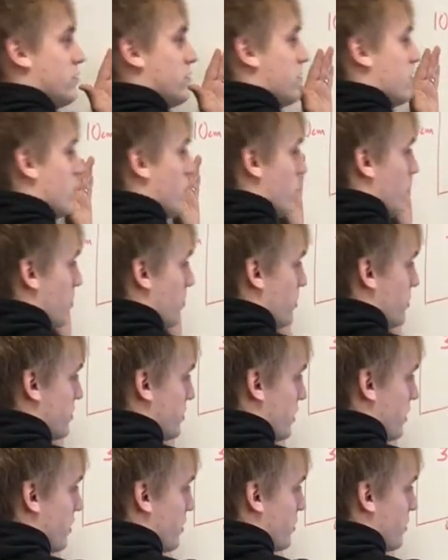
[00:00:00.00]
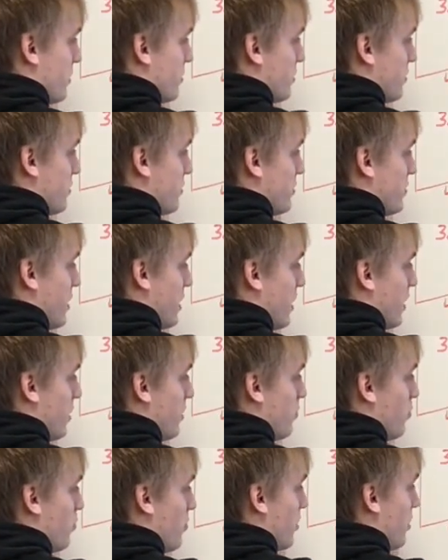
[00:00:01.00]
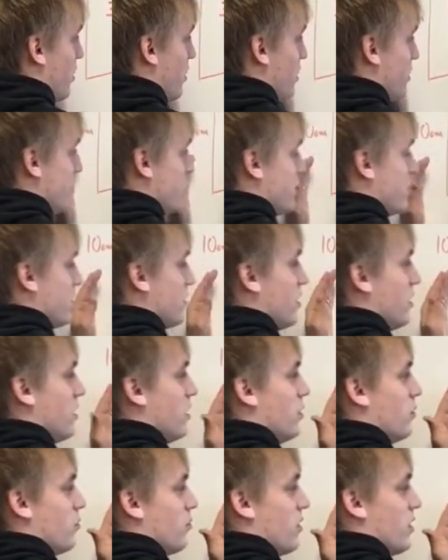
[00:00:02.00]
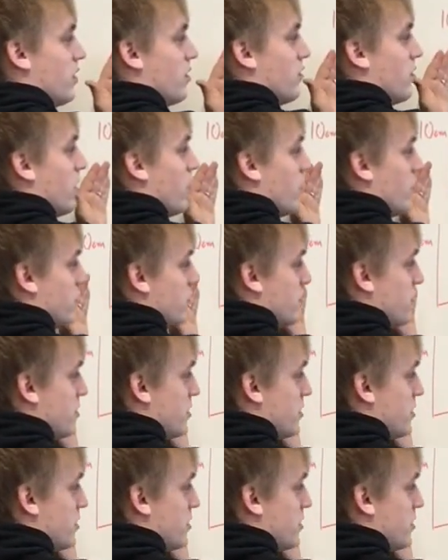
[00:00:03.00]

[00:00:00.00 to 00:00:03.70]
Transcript: So I'm going to say that this is 10 plus parallel is